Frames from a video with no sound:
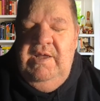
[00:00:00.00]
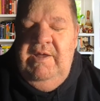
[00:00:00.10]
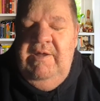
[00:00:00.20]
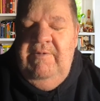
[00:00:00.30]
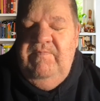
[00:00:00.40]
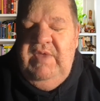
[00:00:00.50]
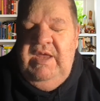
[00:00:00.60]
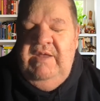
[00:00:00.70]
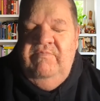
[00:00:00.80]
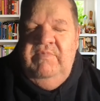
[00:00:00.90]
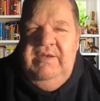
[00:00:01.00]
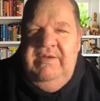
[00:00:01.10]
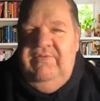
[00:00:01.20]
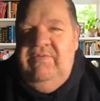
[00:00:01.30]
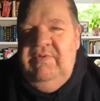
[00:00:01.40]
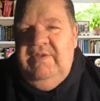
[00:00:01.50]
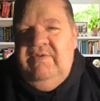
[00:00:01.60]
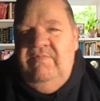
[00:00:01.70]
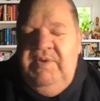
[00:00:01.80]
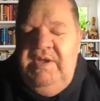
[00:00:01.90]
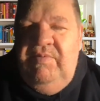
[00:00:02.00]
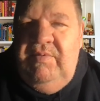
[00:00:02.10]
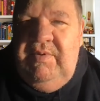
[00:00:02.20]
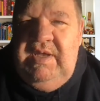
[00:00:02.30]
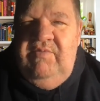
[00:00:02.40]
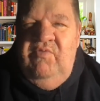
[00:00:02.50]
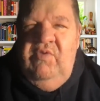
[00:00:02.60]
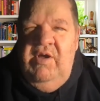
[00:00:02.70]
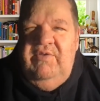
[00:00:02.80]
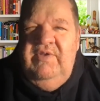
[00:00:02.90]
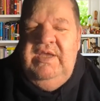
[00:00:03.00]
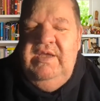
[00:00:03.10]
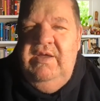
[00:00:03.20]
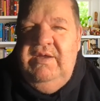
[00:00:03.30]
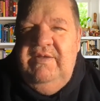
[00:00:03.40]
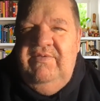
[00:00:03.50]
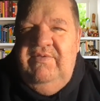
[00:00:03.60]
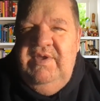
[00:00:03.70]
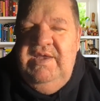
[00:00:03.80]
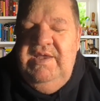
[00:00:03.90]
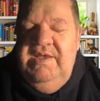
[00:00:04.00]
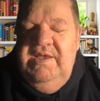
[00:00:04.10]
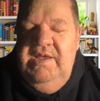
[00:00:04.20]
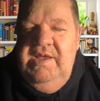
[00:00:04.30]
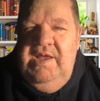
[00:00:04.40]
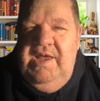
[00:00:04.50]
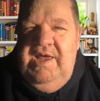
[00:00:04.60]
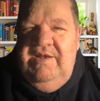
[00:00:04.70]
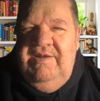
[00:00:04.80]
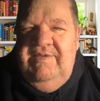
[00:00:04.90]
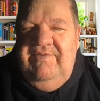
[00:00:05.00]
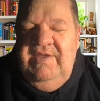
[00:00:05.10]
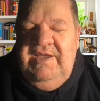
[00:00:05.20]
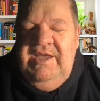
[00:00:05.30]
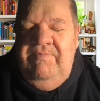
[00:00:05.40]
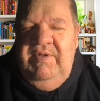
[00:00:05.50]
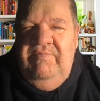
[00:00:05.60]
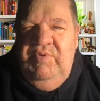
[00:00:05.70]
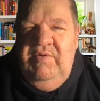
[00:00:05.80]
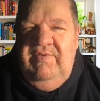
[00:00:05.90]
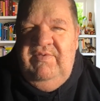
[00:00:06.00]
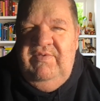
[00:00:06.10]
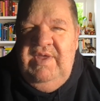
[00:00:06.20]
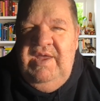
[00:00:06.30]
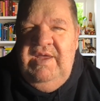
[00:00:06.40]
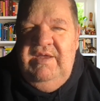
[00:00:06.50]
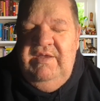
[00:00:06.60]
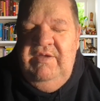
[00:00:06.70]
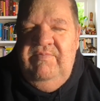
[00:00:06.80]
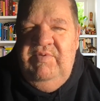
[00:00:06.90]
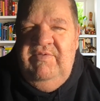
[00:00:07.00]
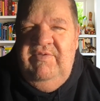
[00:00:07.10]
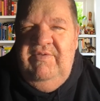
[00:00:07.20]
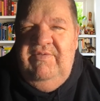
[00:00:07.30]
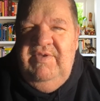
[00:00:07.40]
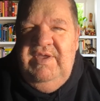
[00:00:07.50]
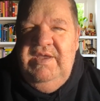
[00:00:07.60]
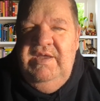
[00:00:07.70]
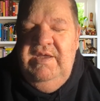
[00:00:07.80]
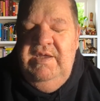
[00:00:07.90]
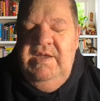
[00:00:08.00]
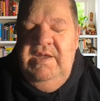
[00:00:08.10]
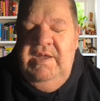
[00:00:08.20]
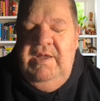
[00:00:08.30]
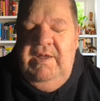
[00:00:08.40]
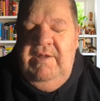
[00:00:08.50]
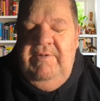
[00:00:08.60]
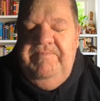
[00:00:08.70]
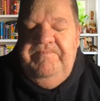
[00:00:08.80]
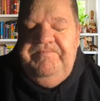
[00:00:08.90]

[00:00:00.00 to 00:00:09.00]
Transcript: um, and ministering to people in writing. I can see at least a couple of books you producing. Um,